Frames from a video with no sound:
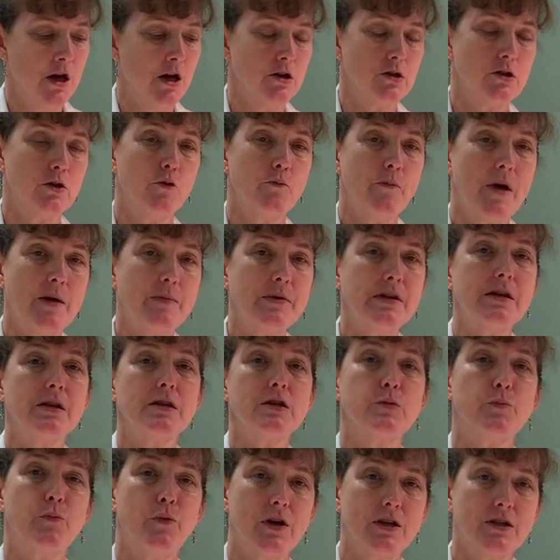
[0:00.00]
So a baby that
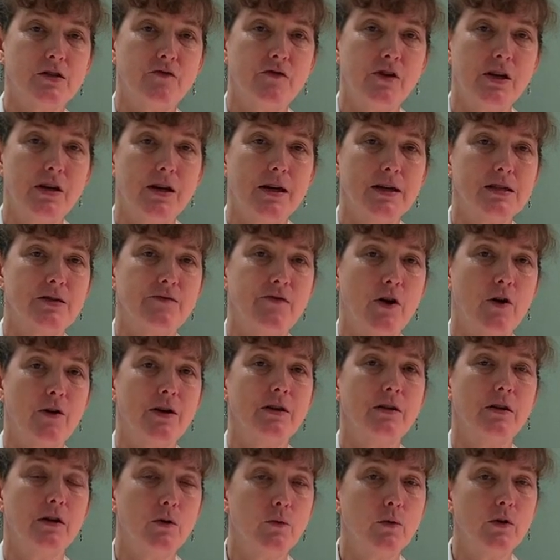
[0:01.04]
is breastfeed has very
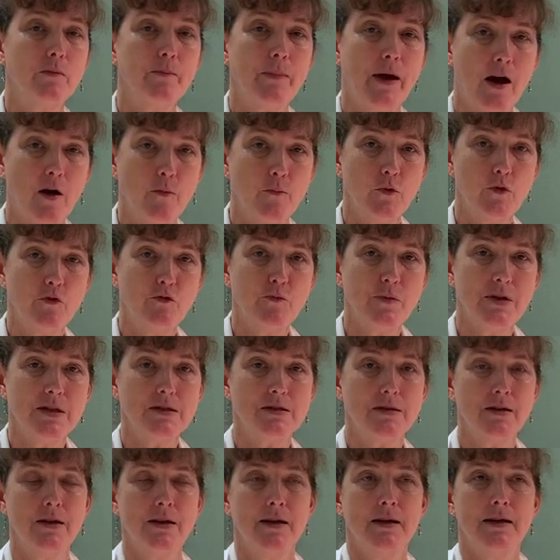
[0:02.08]
liquid bowel movements